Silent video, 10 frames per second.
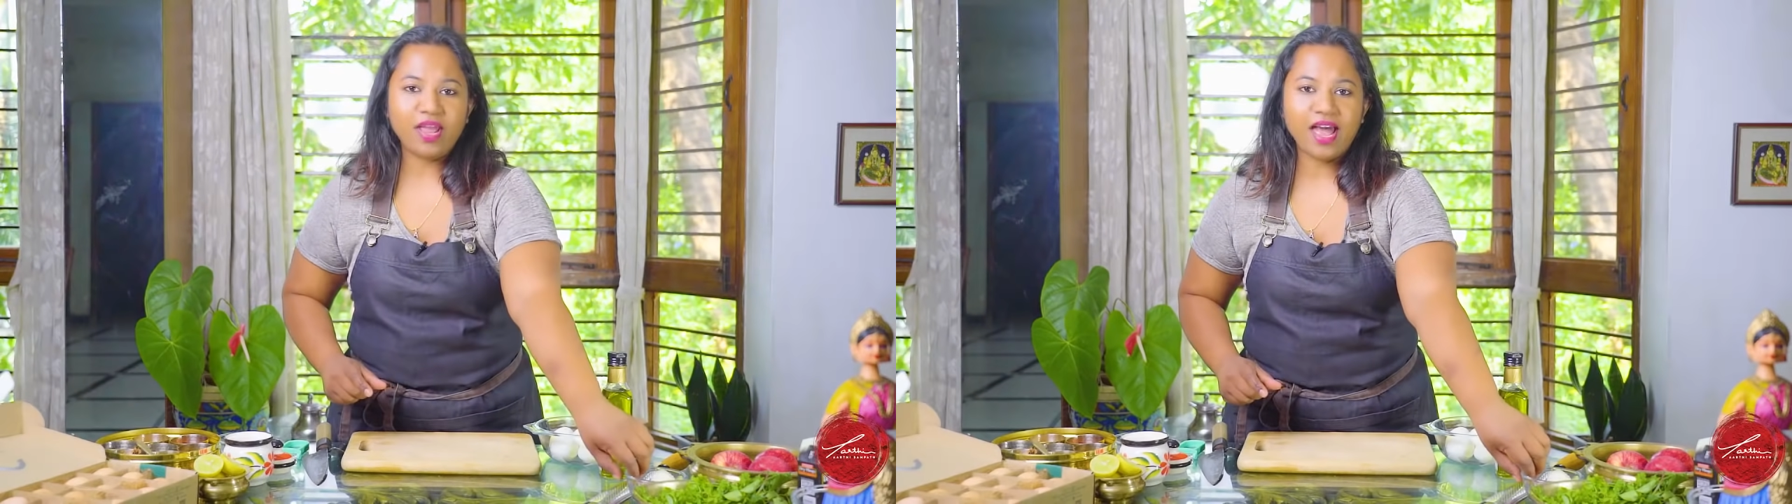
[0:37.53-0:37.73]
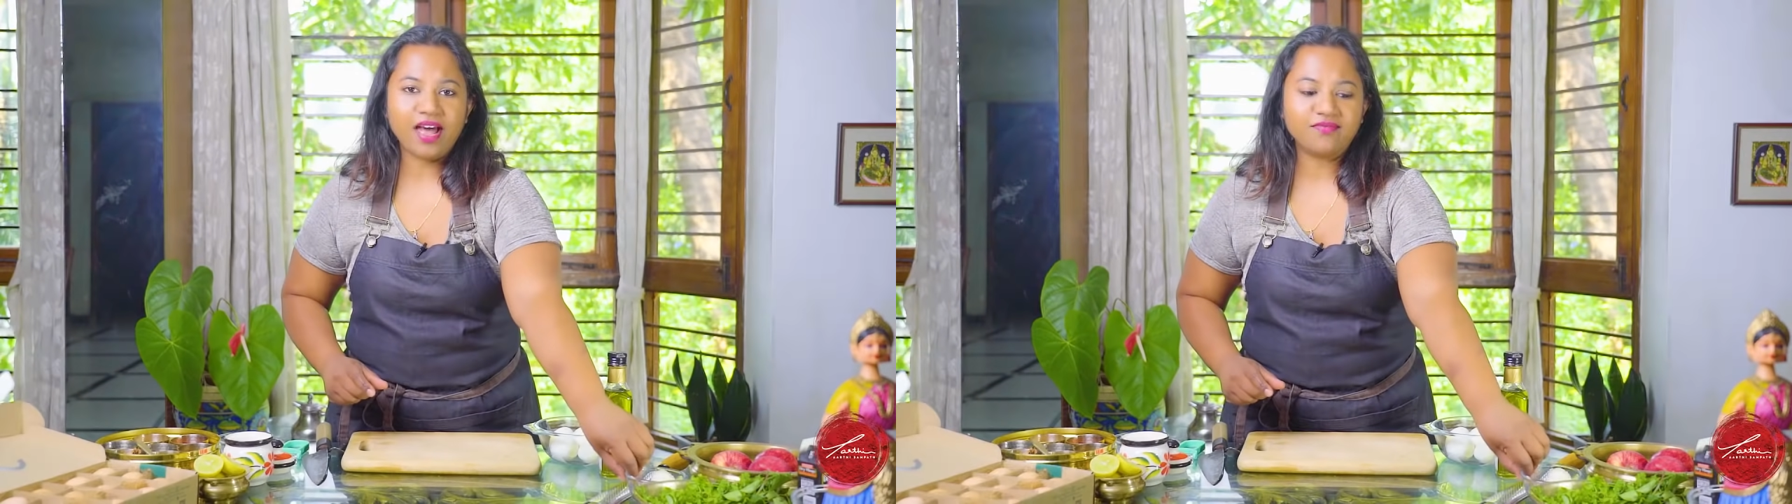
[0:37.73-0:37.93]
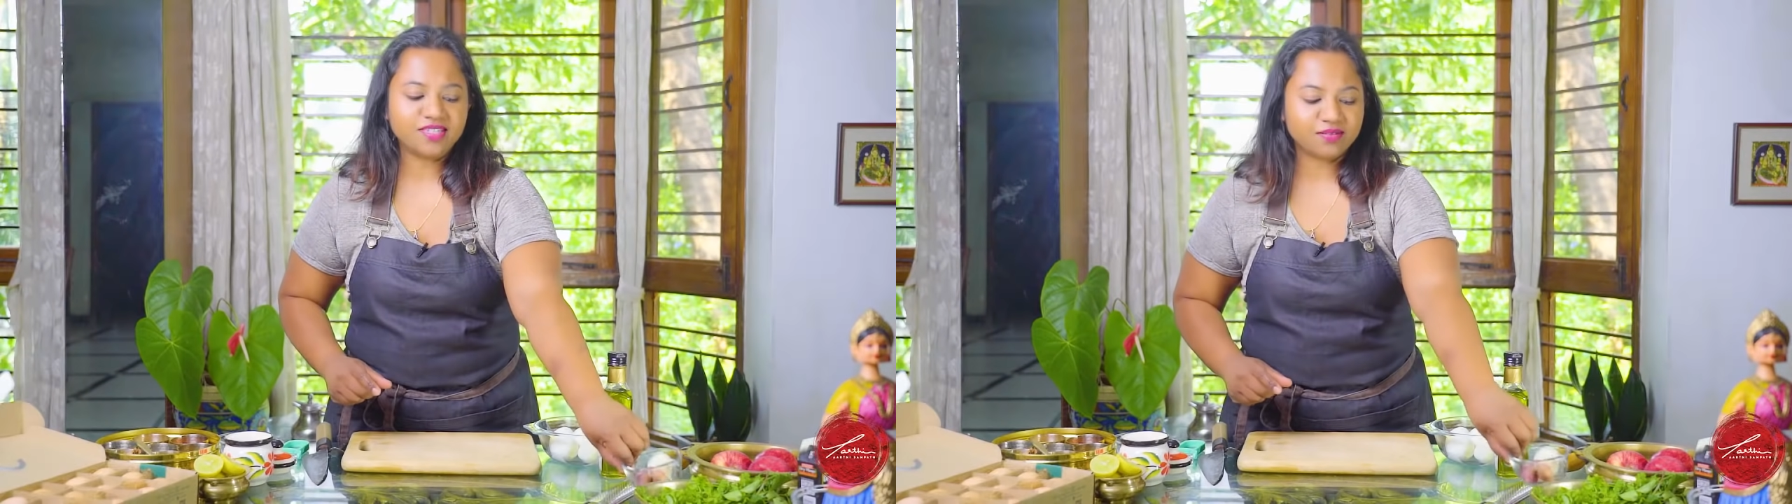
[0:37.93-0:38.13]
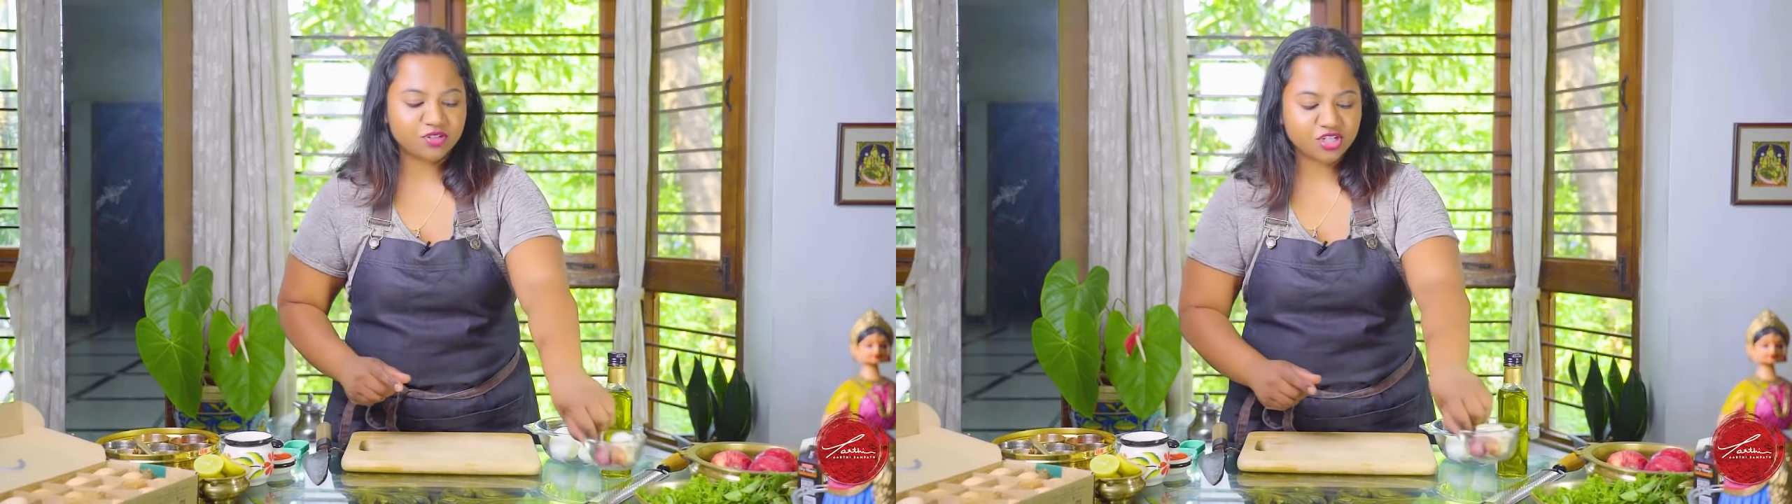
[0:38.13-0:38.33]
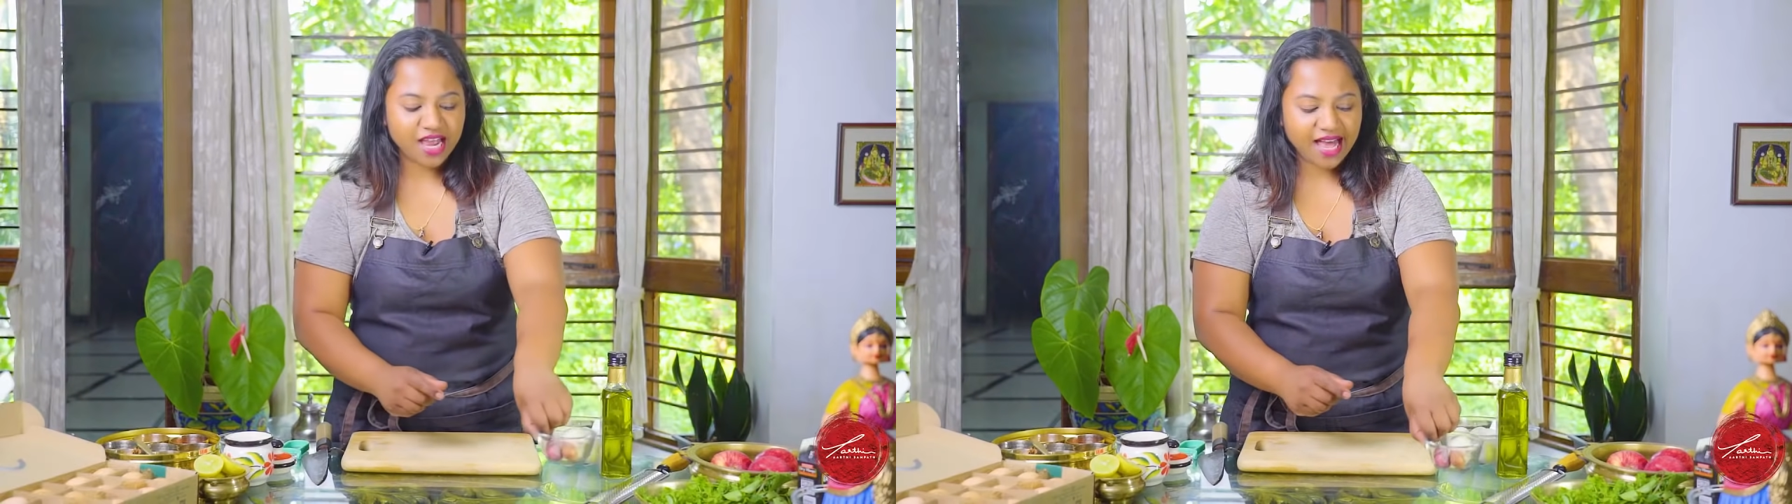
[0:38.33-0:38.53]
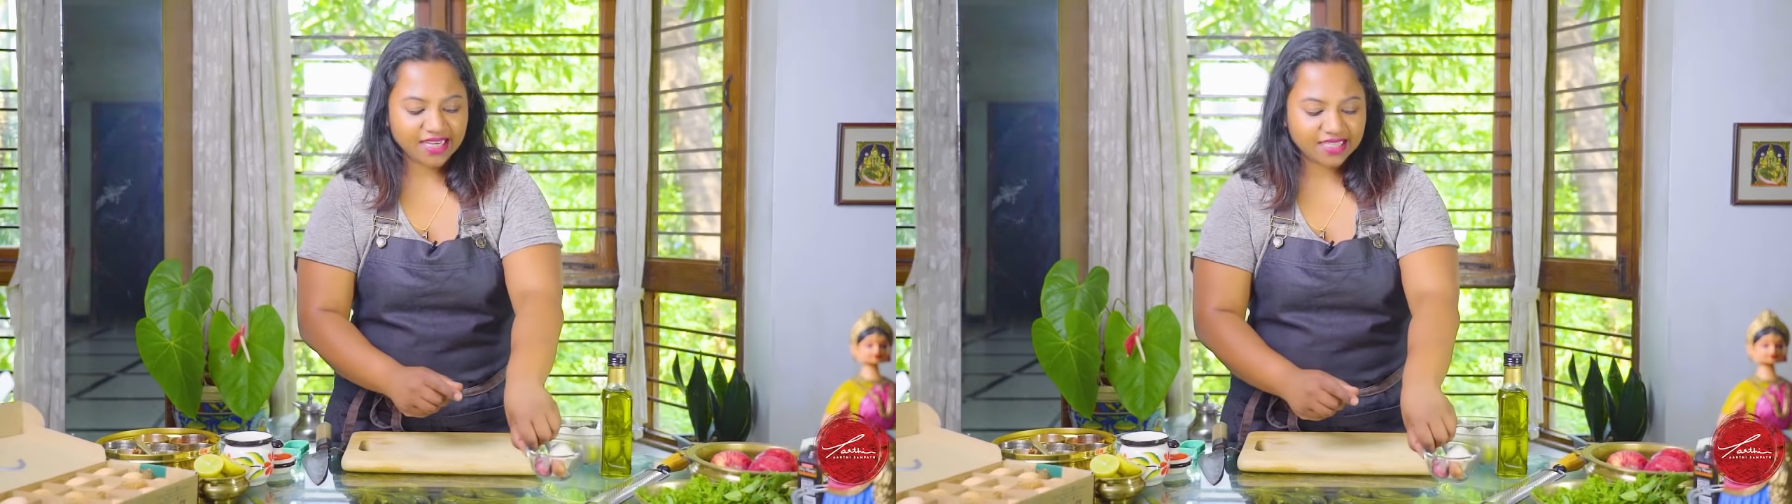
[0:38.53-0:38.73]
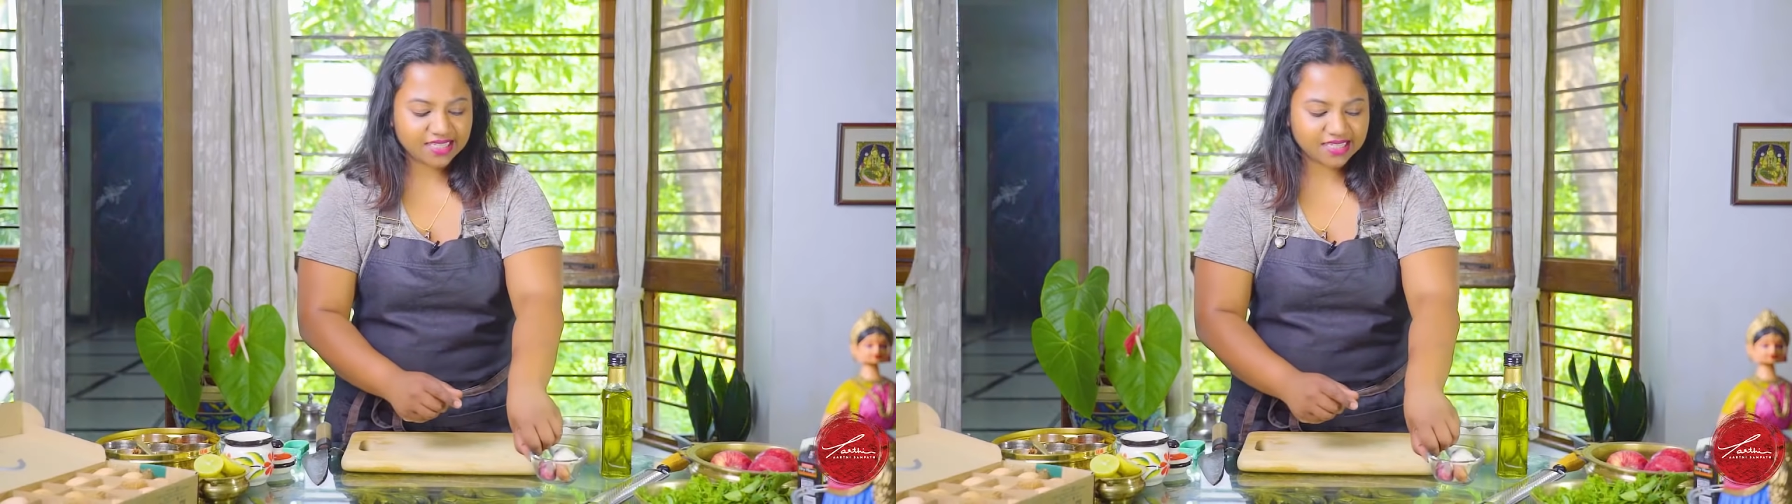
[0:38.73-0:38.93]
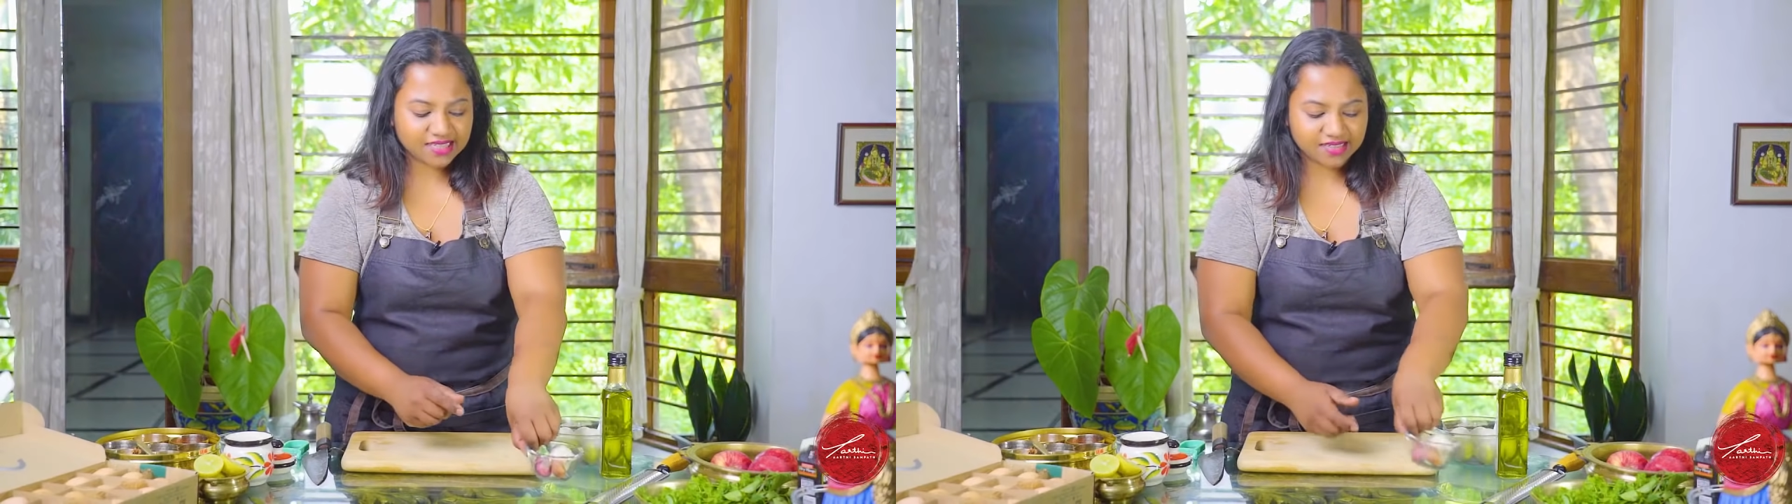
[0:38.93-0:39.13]
have some
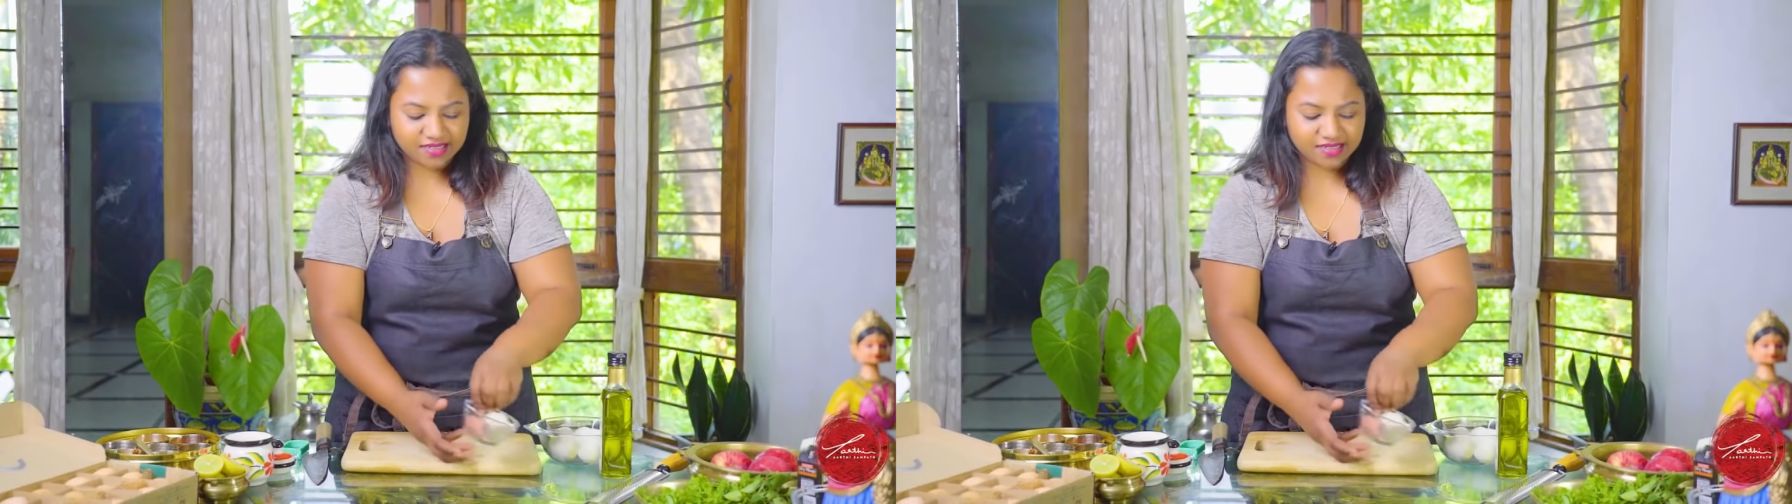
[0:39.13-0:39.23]
shallots